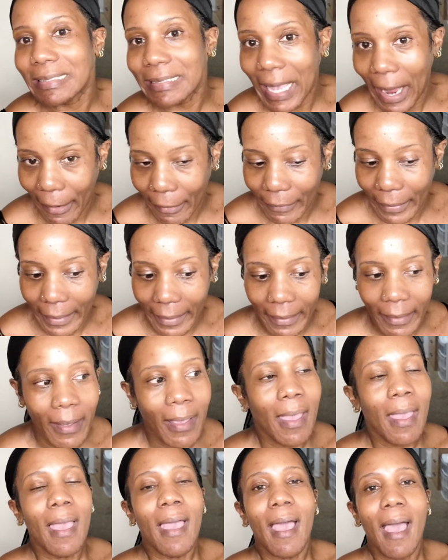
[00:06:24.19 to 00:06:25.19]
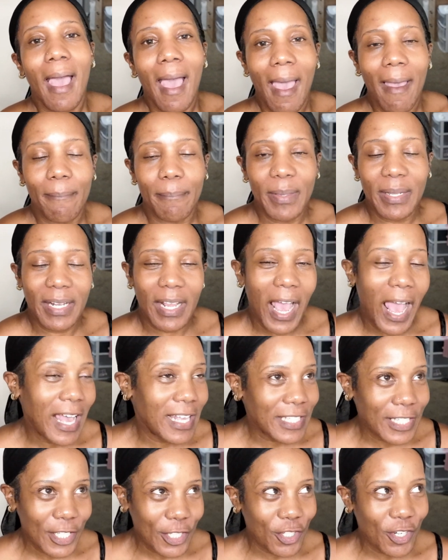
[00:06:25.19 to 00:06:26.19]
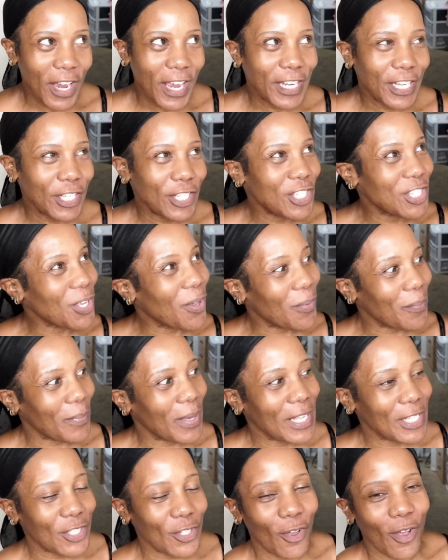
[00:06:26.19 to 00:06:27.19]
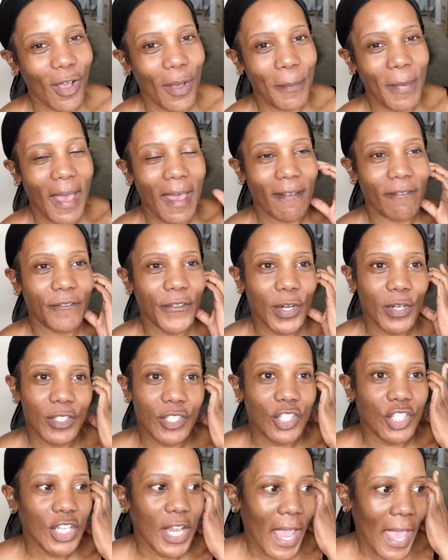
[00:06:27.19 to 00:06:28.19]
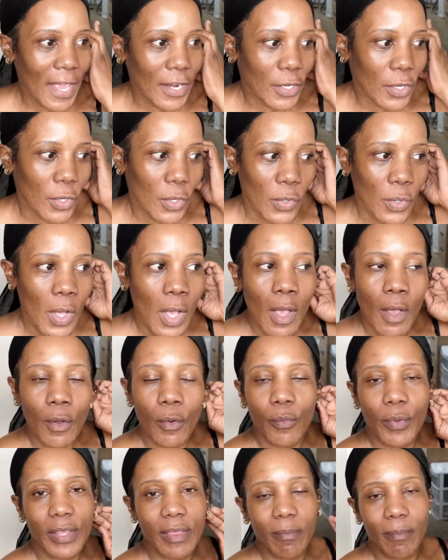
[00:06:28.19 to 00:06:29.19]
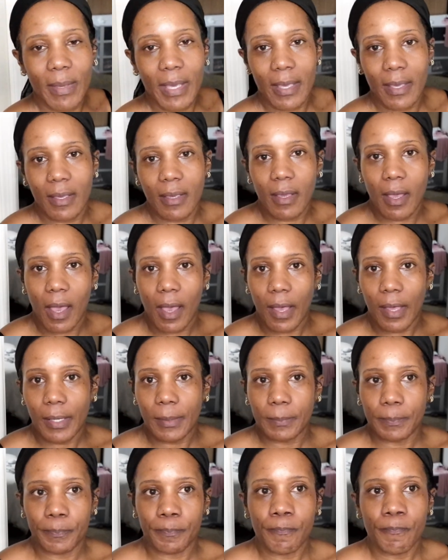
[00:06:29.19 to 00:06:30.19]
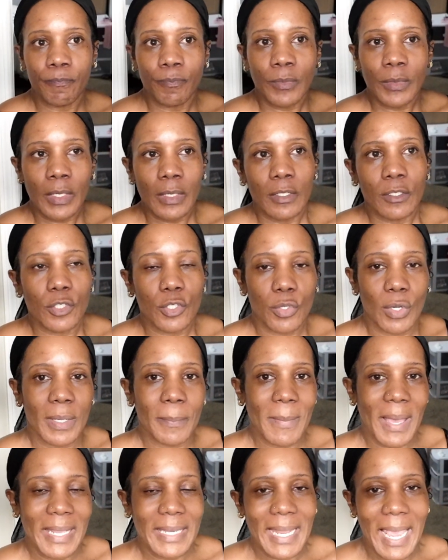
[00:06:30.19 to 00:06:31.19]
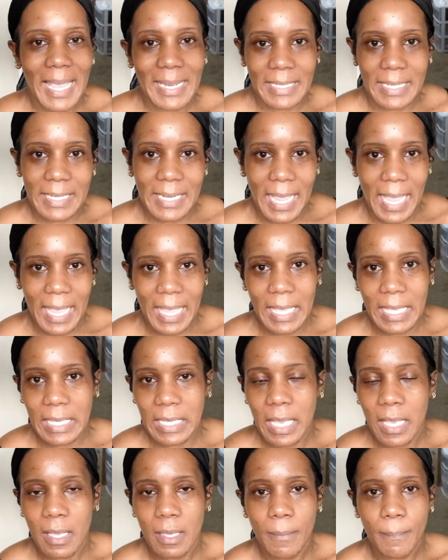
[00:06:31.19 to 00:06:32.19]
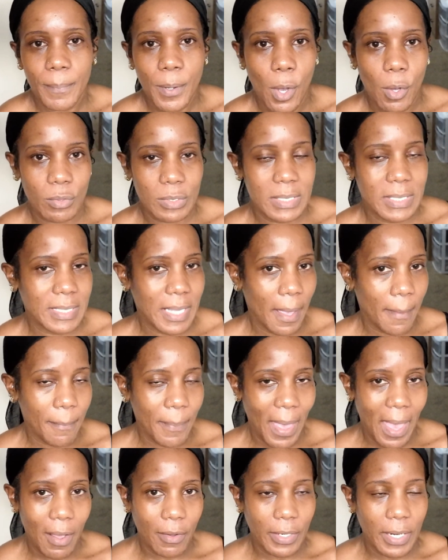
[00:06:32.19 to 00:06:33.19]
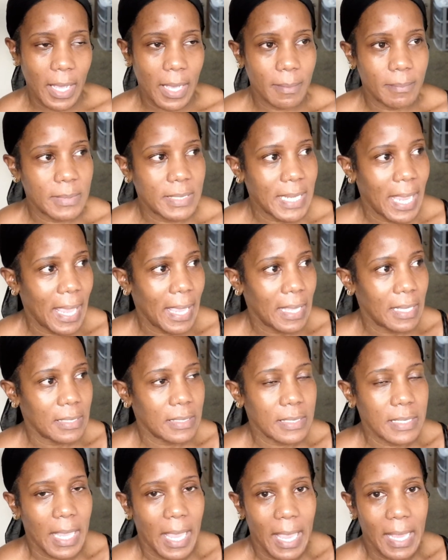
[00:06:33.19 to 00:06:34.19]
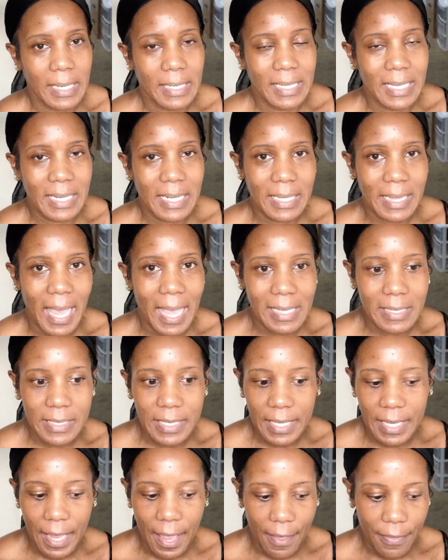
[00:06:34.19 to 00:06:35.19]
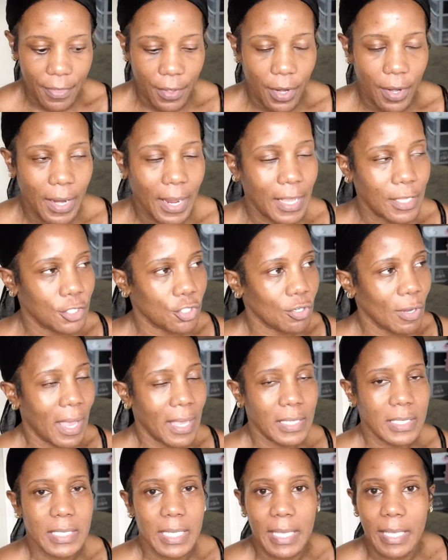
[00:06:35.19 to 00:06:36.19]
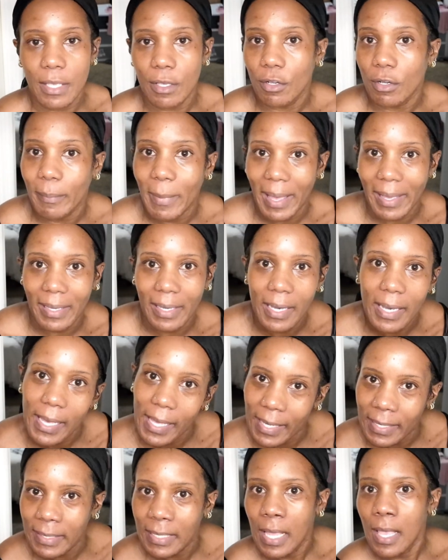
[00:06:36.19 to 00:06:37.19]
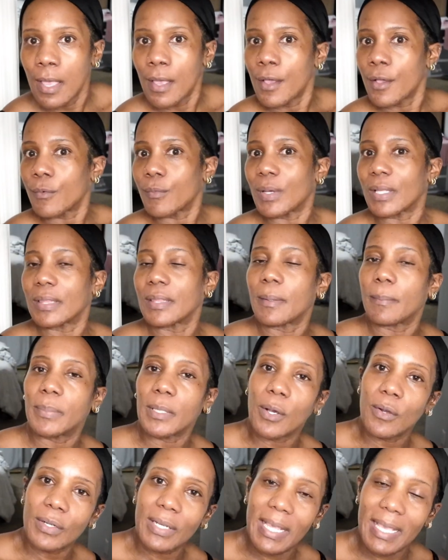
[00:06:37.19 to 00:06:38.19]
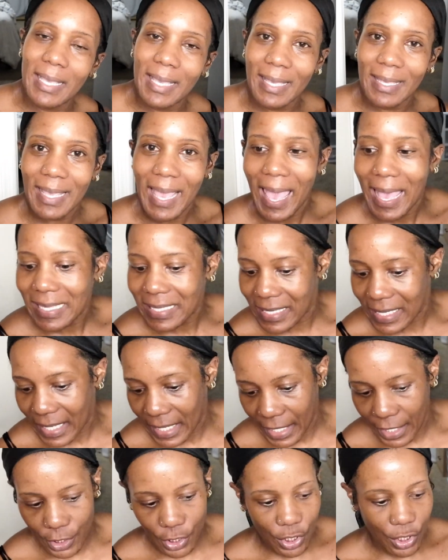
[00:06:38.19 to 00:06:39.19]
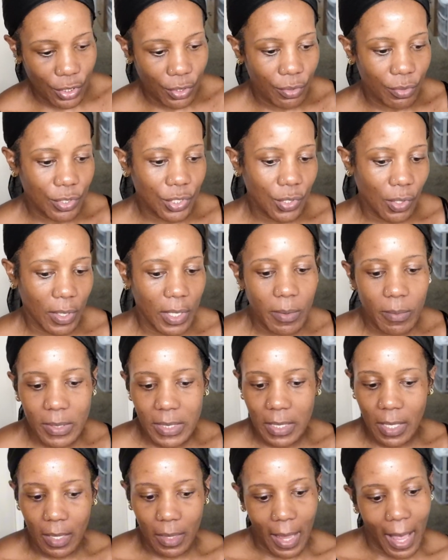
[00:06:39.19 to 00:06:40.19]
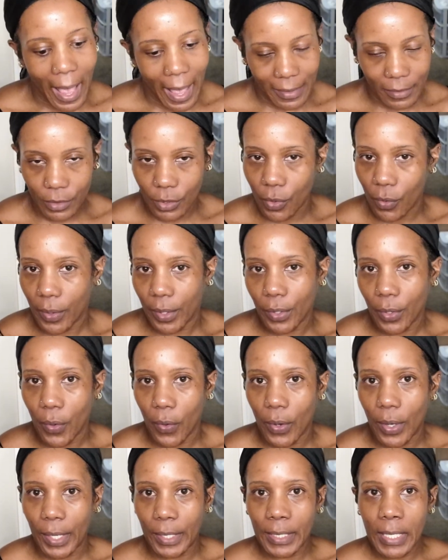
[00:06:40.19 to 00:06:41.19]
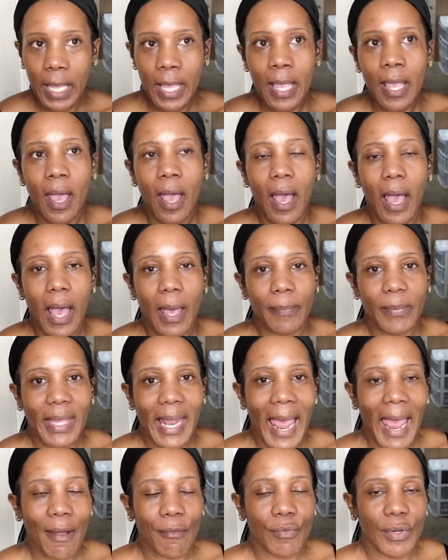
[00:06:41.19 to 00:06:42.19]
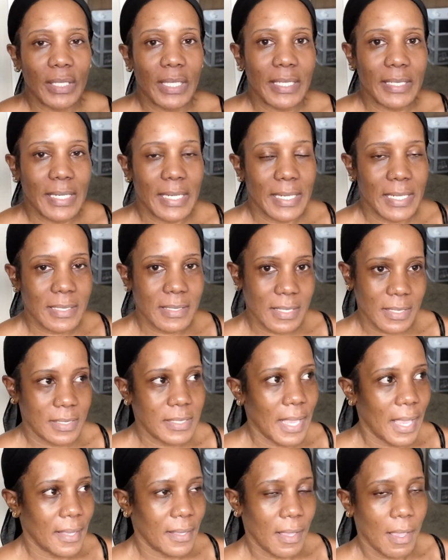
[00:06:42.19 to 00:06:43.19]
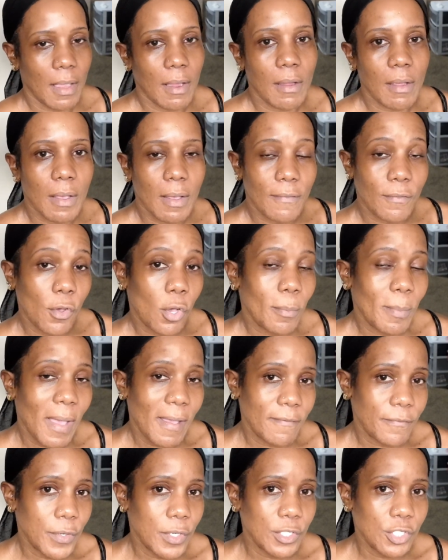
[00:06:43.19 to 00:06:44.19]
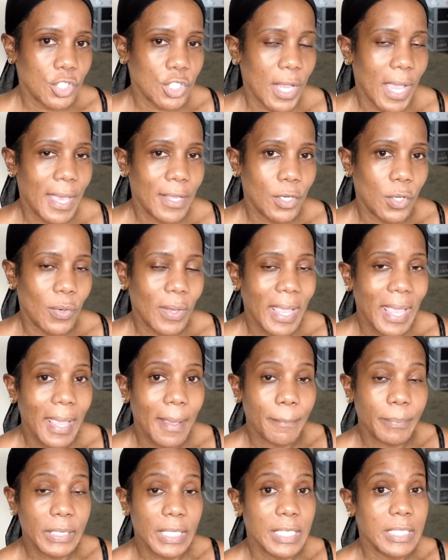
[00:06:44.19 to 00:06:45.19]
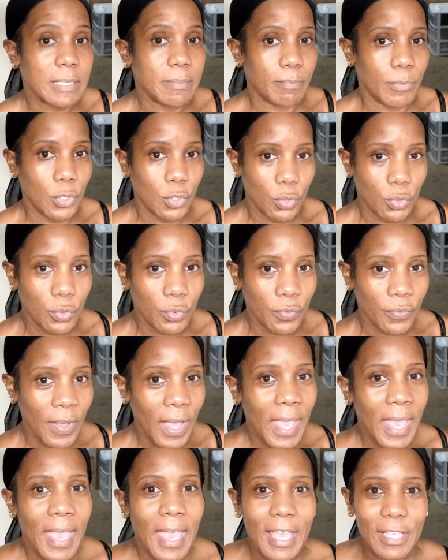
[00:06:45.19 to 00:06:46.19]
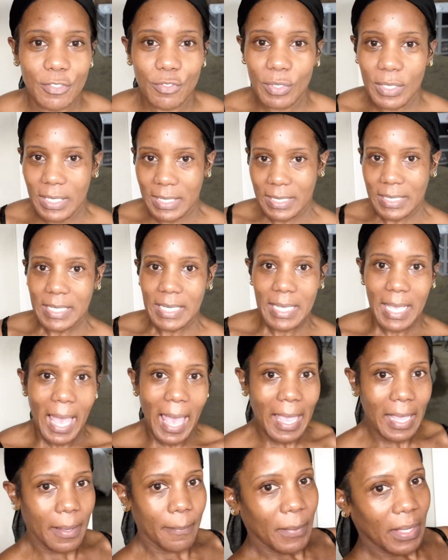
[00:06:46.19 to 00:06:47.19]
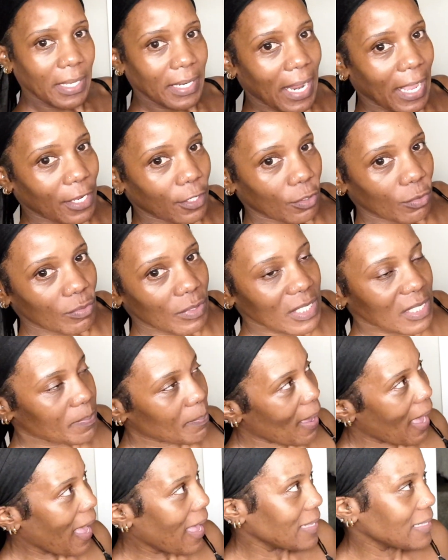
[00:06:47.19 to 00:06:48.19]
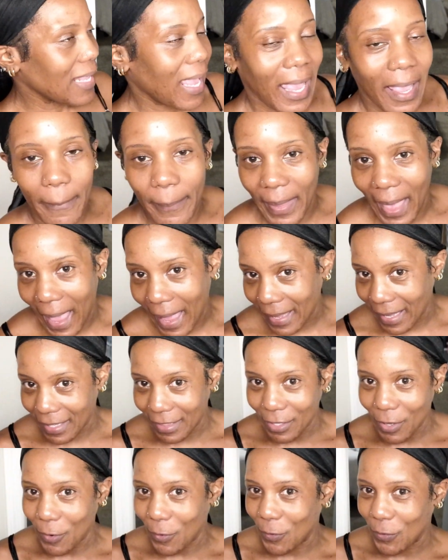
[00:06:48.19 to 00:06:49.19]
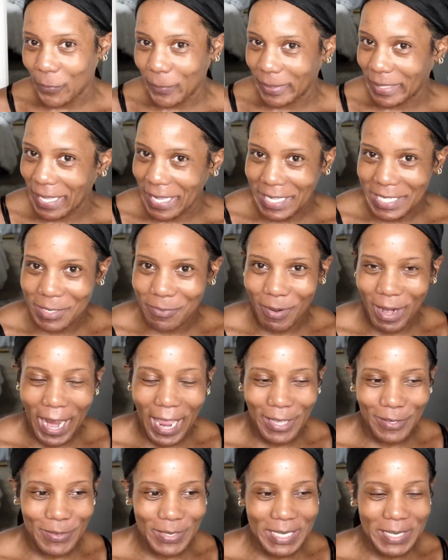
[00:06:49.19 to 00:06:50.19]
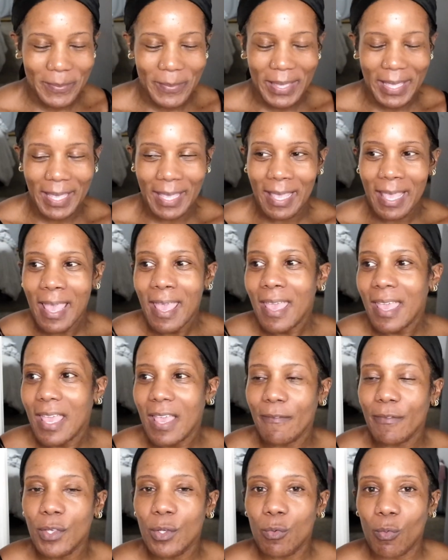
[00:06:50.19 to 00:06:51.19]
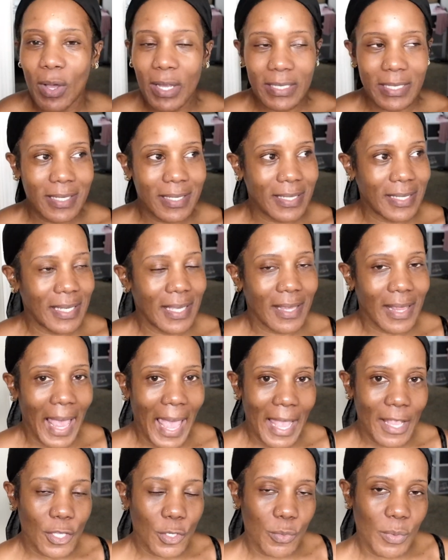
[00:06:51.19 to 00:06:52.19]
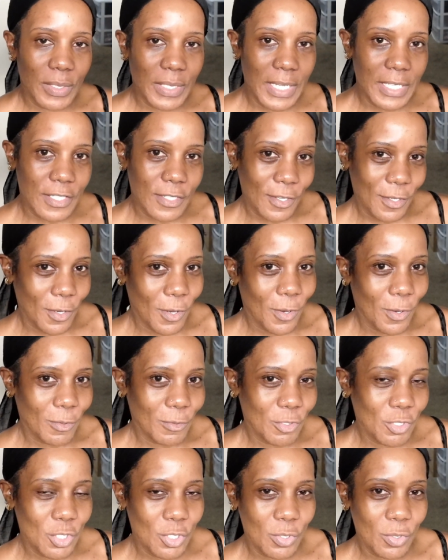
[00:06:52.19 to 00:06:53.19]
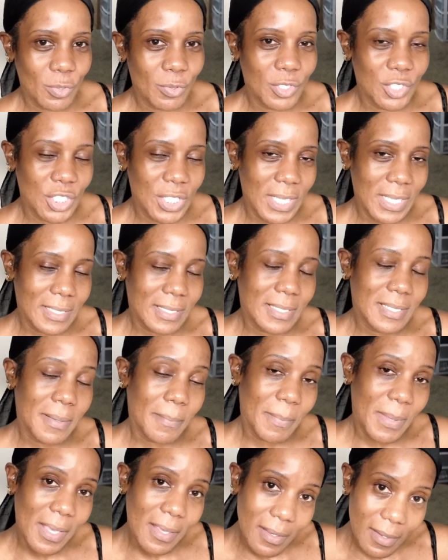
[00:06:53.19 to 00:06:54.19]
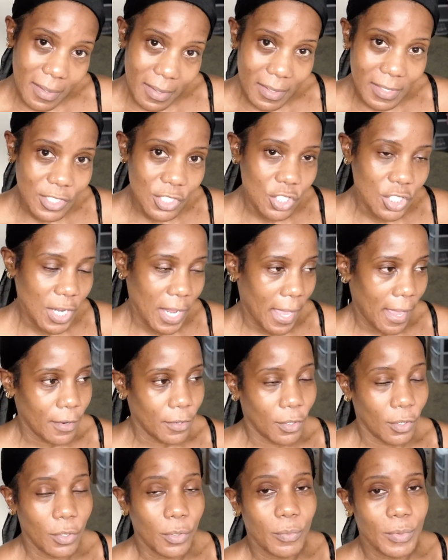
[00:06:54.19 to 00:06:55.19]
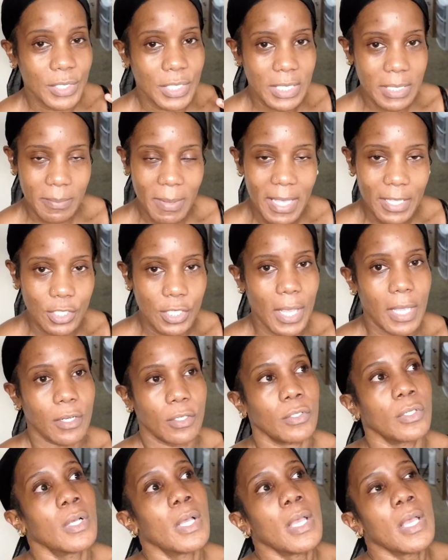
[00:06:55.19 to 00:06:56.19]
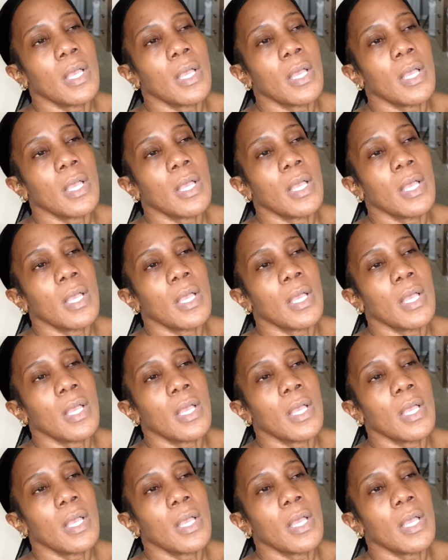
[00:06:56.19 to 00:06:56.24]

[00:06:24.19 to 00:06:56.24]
Sorry. I've been concentrating so much on my first channel with me doing my 90-day post Zepbound update and getting that together and trying to heal my gut with the bloating and gassing issues. So it was a lot going on that I really needed to take care of on my first channel, and plus move. As you can see, I am in a new spot. I am not in the old place where I used to be. If you want to see that, you will need to go to She Is Tamika's channel, which is my channel.